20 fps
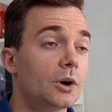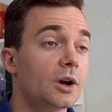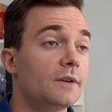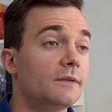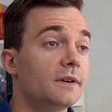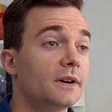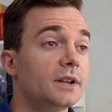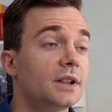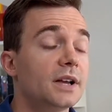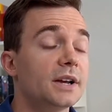
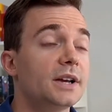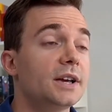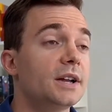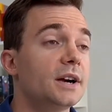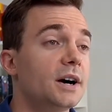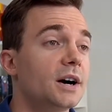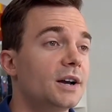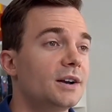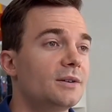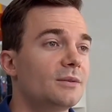even clicking
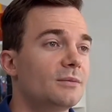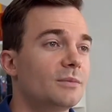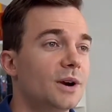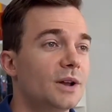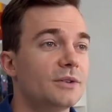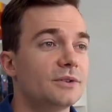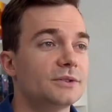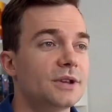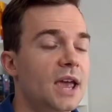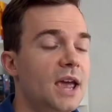on
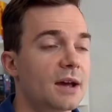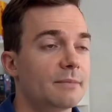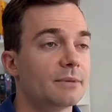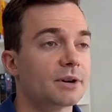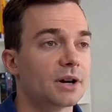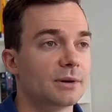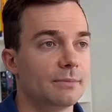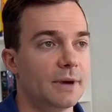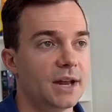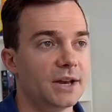one of those
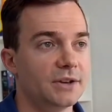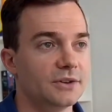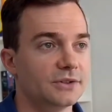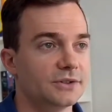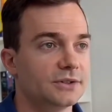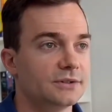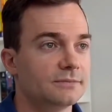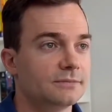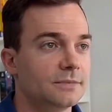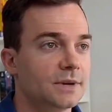hamburger
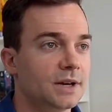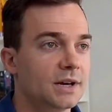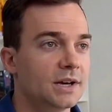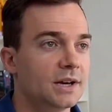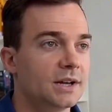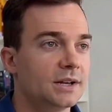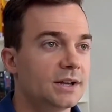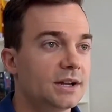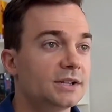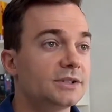menus.
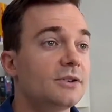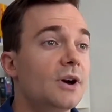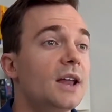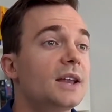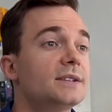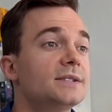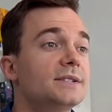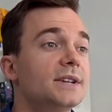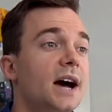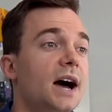Now let's go
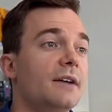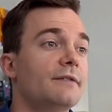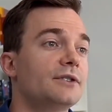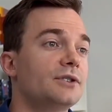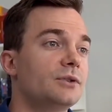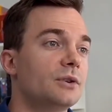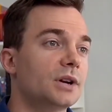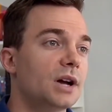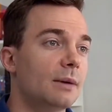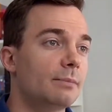ahead and dive
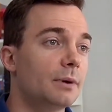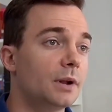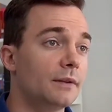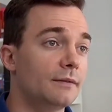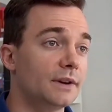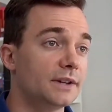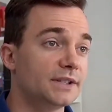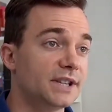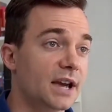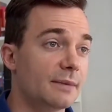into a couple
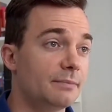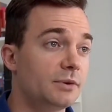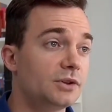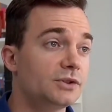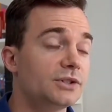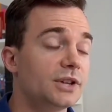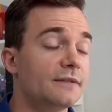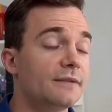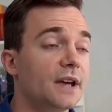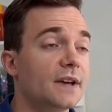of
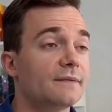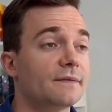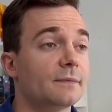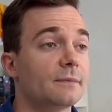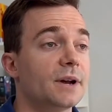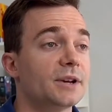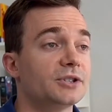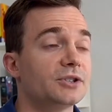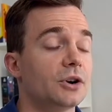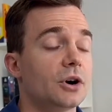examples of
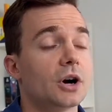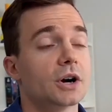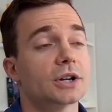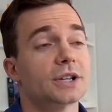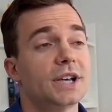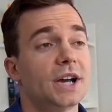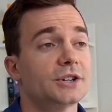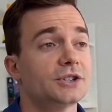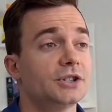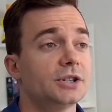information
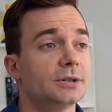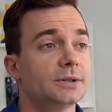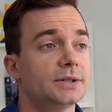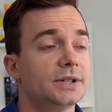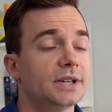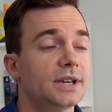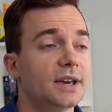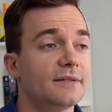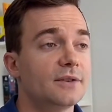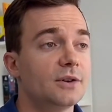architecture
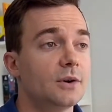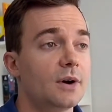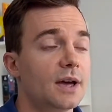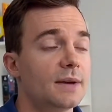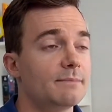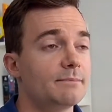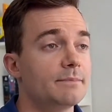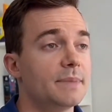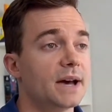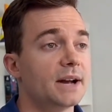to give you
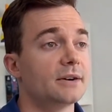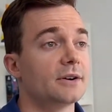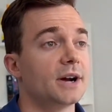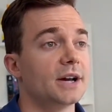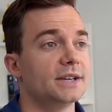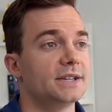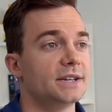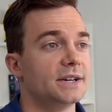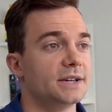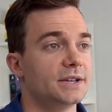a better
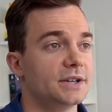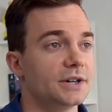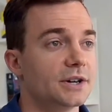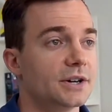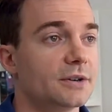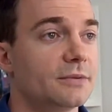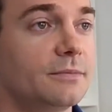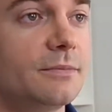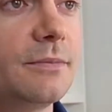idea here.